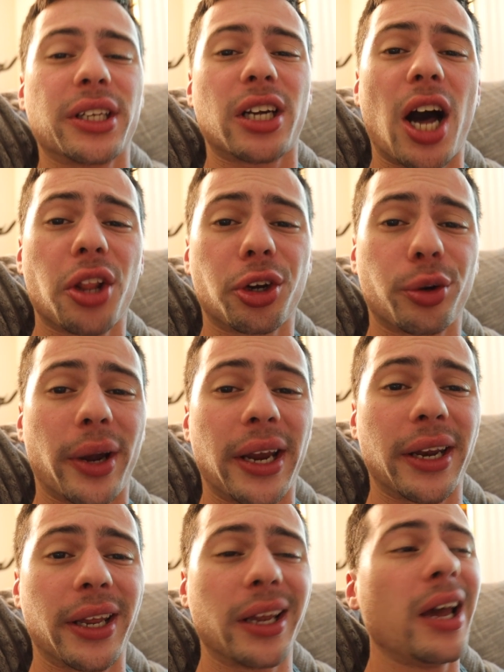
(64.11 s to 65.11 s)
the color
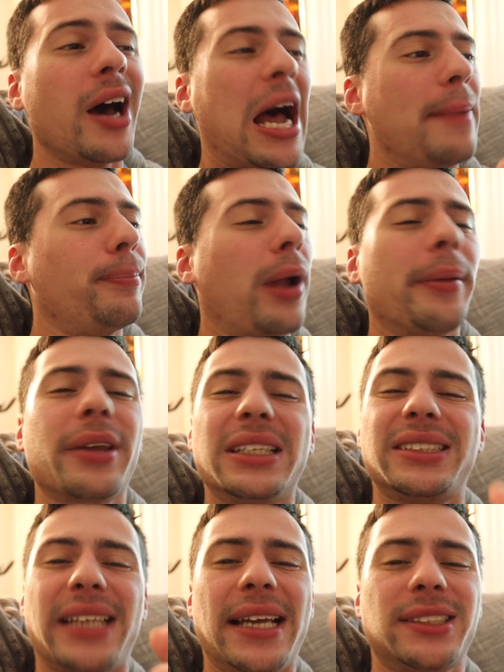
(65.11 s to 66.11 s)
grading. I'm probably going to
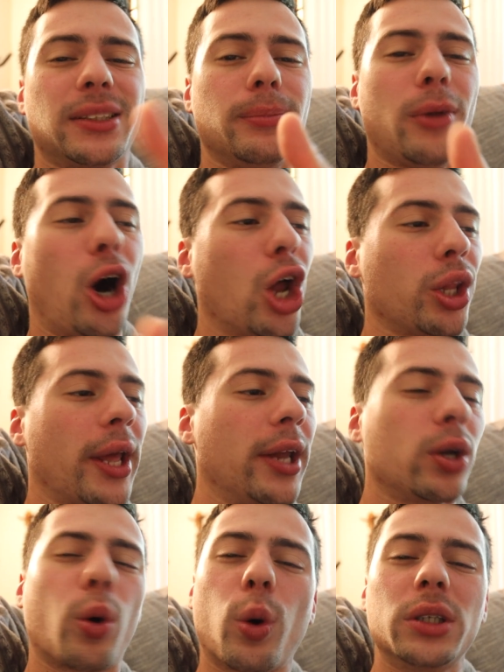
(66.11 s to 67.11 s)
take some online
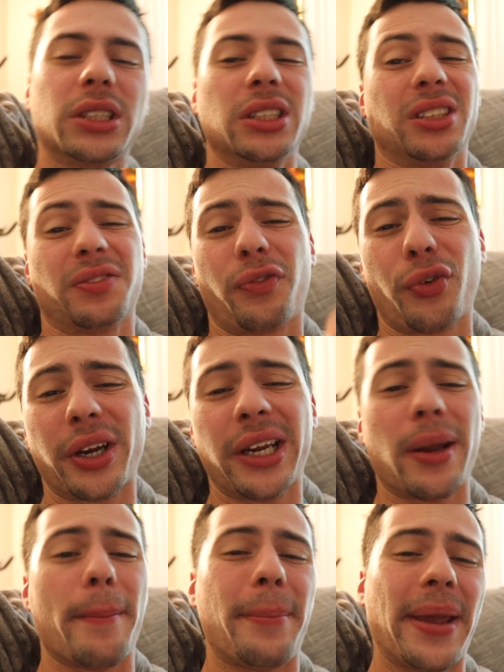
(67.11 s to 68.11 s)
courses, free
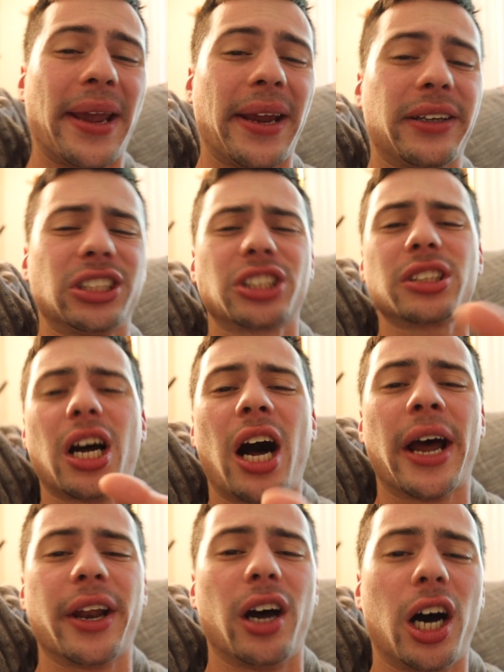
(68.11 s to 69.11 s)
and paid, just to
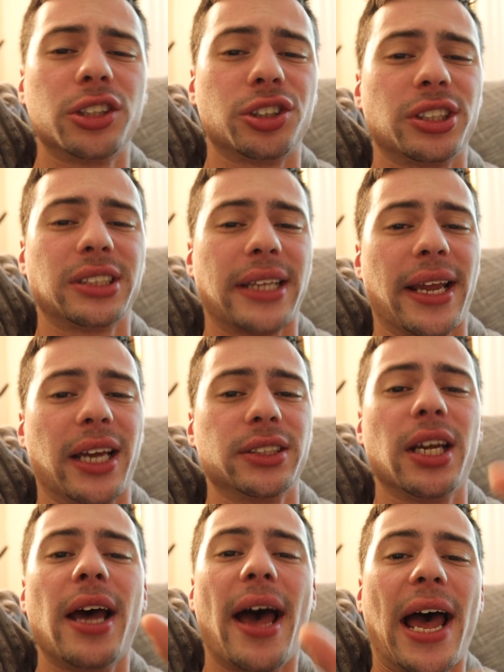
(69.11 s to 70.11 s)
understand
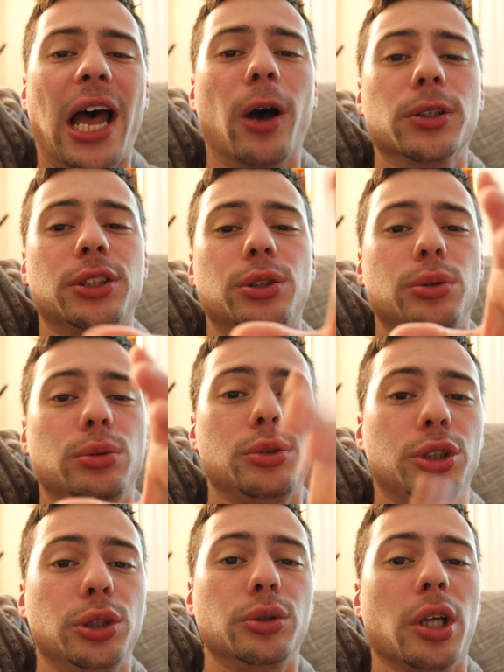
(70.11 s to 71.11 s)
how to
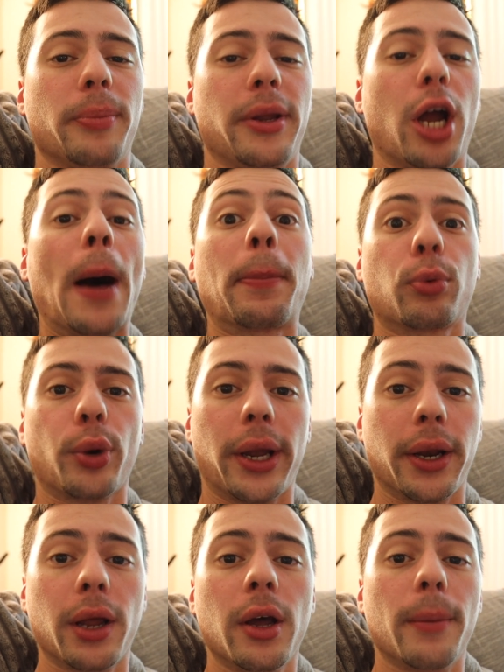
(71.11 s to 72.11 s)
do them and
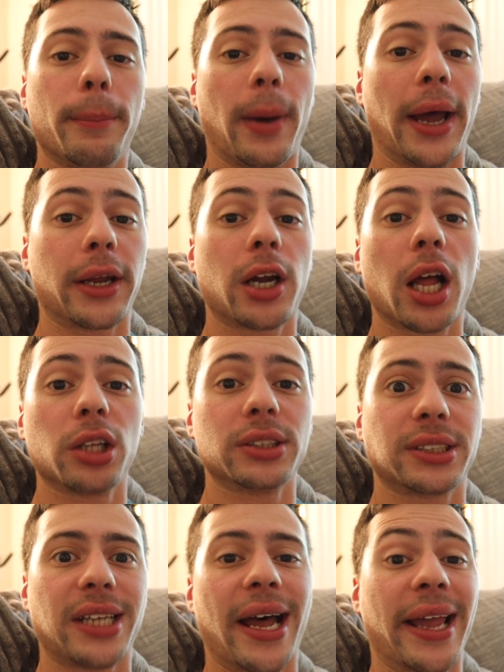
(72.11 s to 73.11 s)
upgrade my color
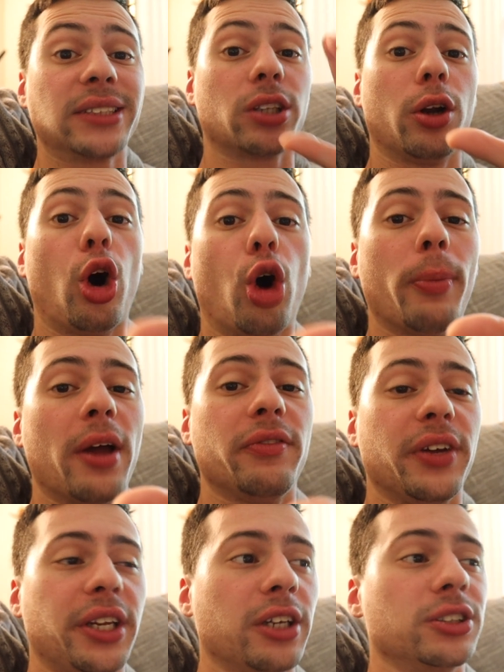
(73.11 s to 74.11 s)
science on all my
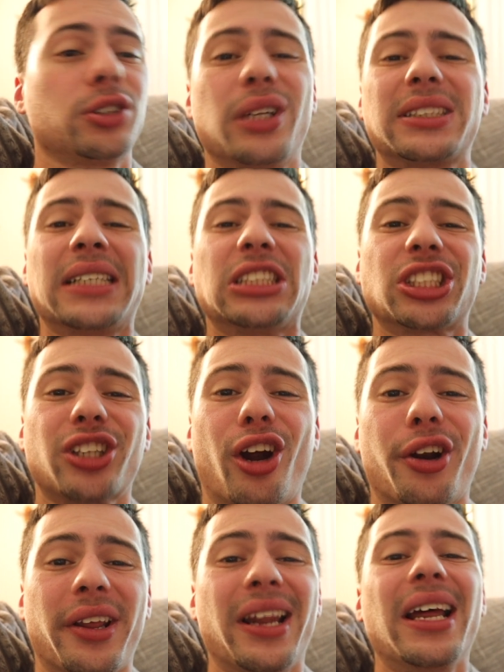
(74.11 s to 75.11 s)
videos. So let's get
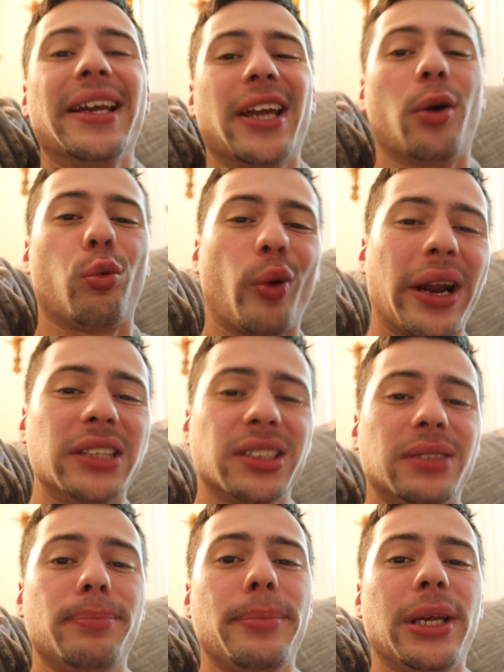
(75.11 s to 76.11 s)
started, get right
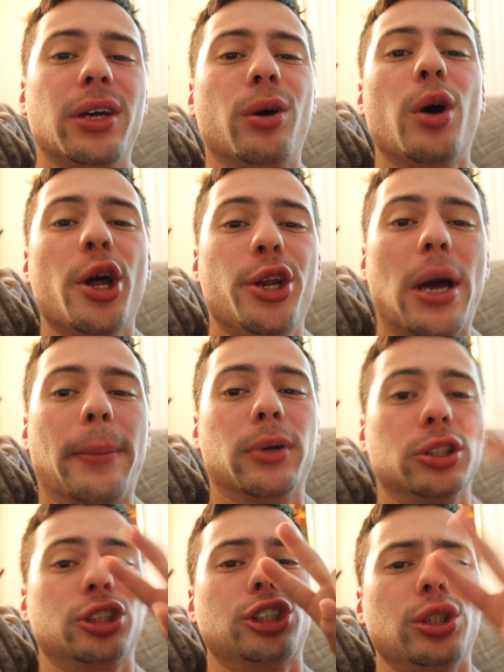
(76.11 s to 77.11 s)
into meal number
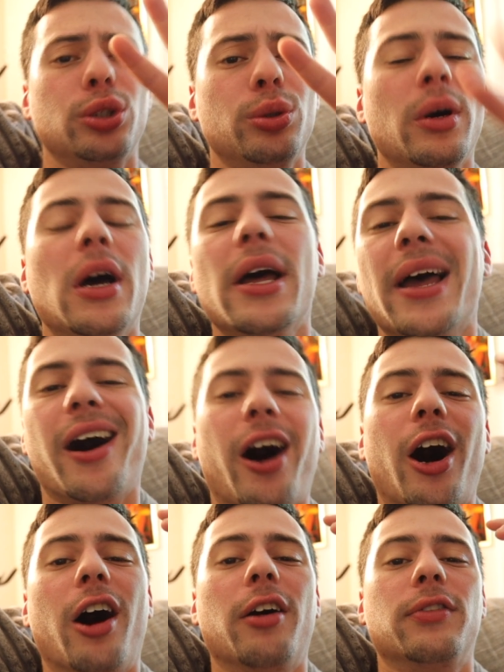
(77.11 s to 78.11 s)
2
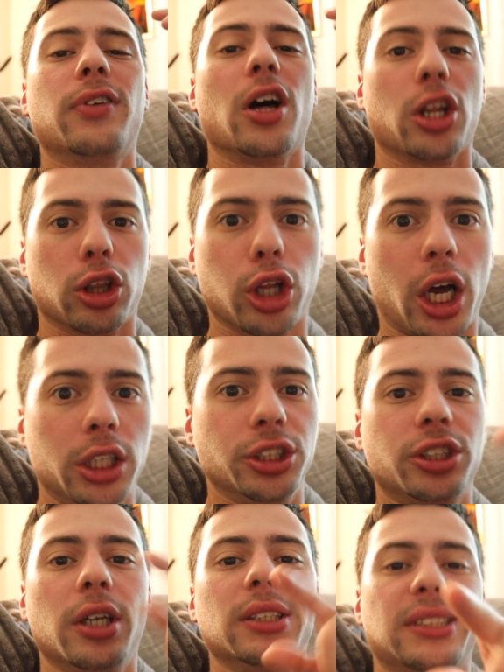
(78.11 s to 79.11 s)
of
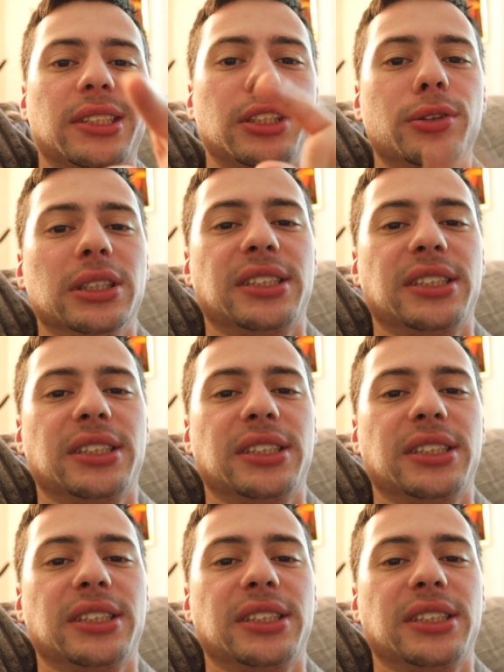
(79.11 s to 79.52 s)
lunch. See you in a